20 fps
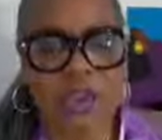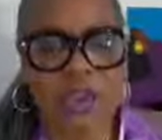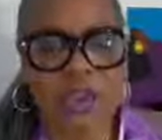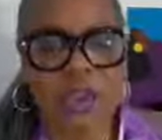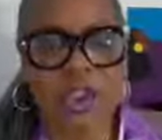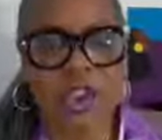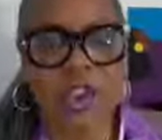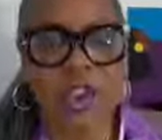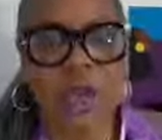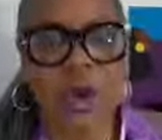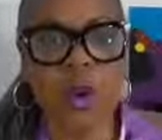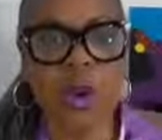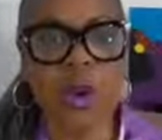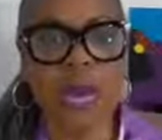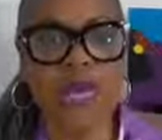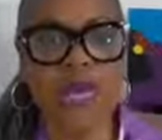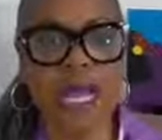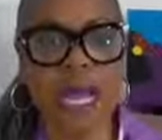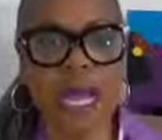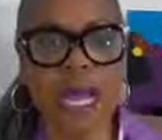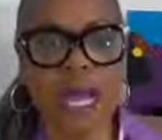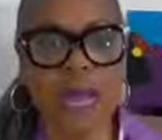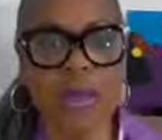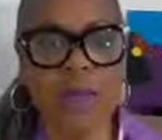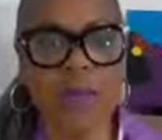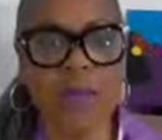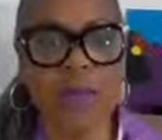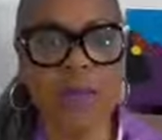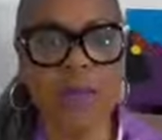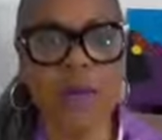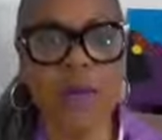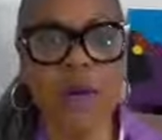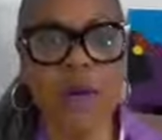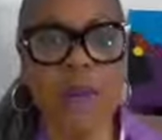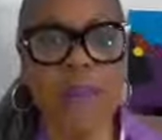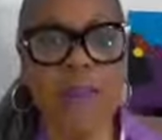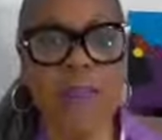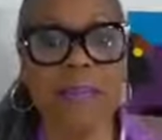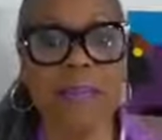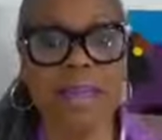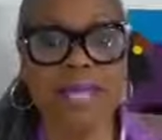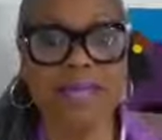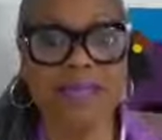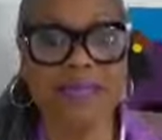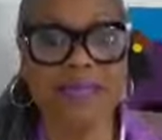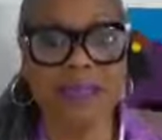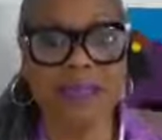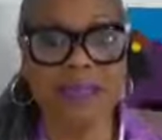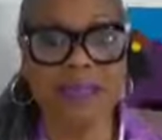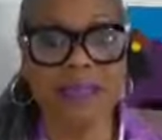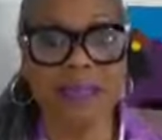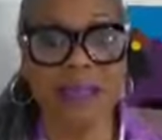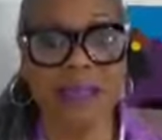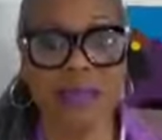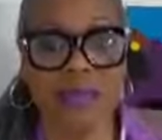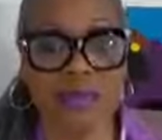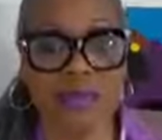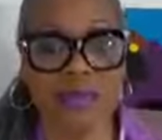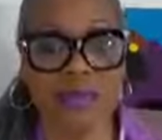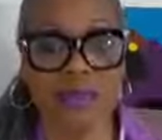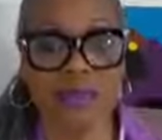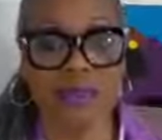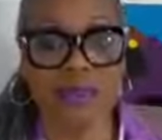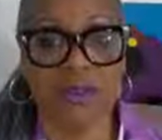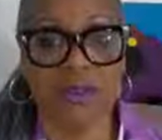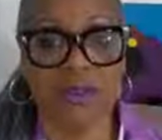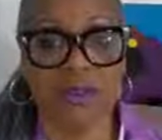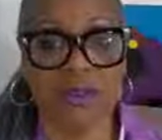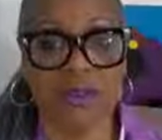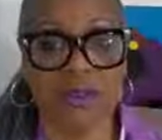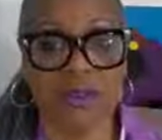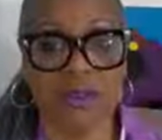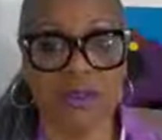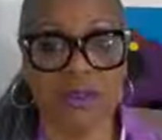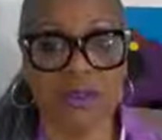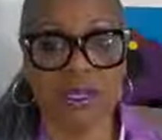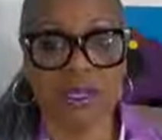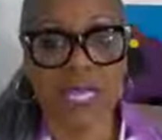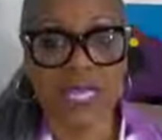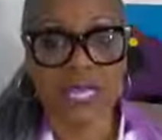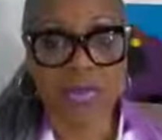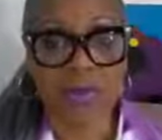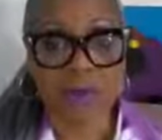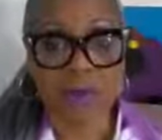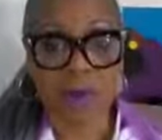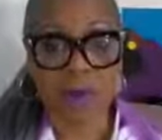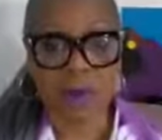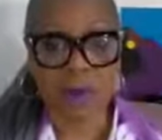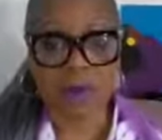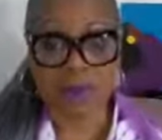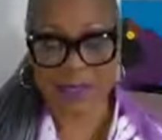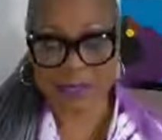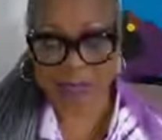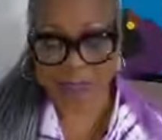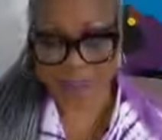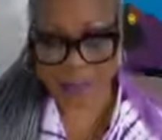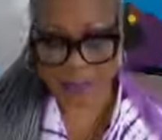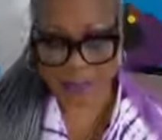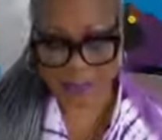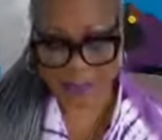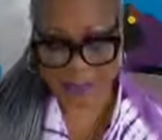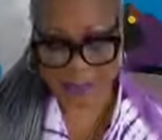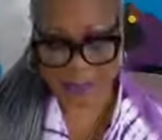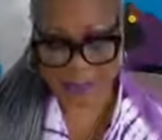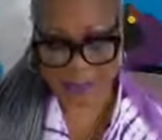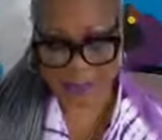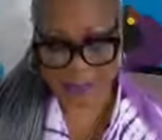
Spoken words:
showing up your best self. That's what purpose does.